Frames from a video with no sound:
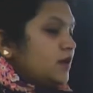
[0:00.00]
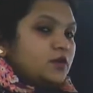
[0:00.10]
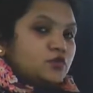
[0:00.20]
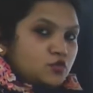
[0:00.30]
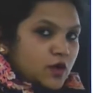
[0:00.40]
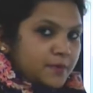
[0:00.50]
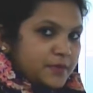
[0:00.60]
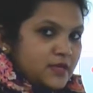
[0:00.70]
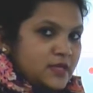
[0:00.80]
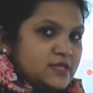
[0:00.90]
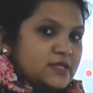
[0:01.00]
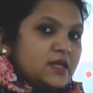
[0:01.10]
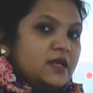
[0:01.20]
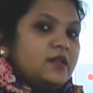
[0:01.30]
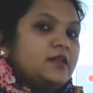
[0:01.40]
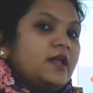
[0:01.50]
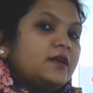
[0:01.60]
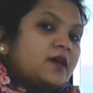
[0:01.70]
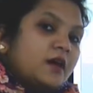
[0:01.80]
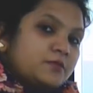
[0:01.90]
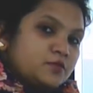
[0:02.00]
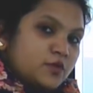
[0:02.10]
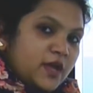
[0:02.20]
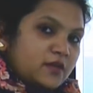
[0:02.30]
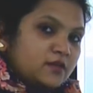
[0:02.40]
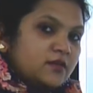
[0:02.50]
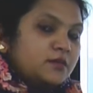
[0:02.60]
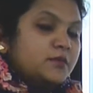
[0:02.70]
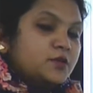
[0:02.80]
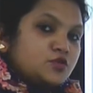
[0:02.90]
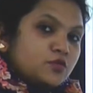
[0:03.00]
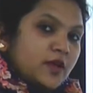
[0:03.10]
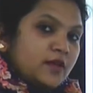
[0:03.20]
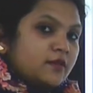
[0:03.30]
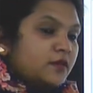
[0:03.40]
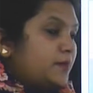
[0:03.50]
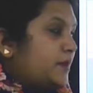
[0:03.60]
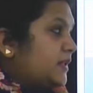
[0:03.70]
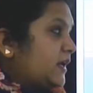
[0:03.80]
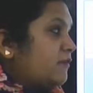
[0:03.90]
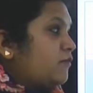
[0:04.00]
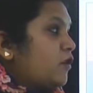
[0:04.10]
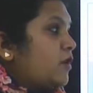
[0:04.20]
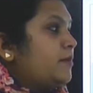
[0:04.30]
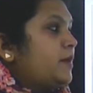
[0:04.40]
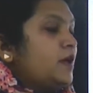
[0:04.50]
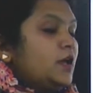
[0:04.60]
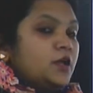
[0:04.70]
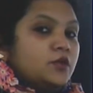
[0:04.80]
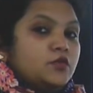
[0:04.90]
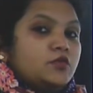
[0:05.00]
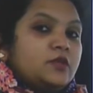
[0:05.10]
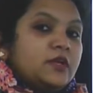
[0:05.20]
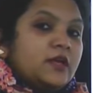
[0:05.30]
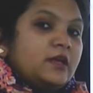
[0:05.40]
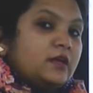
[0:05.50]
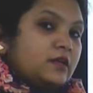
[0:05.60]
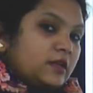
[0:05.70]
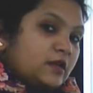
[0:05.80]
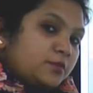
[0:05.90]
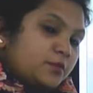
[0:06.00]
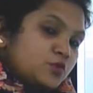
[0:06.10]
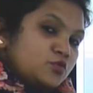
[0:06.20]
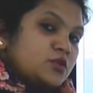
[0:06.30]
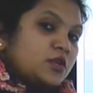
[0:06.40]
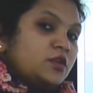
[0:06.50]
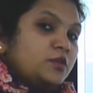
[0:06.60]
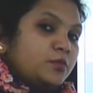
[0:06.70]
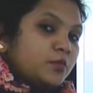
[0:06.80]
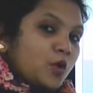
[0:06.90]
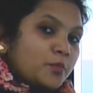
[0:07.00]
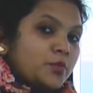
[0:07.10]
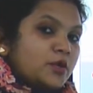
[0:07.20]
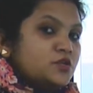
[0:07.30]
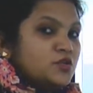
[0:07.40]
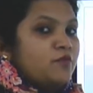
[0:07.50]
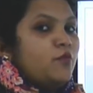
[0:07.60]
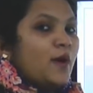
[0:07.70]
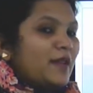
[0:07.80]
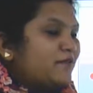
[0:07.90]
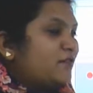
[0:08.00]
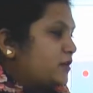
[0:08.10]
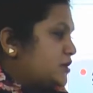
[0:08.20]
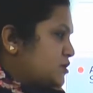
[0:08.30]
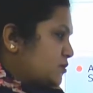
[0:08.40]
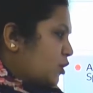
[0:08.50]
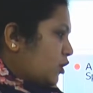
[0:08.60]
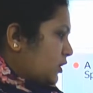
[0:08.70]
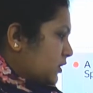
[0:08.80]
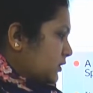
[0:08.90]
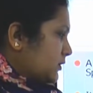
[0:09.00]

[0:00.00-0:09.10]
Two companies that come together, merge together, but they form, they are producing two components of one finished product.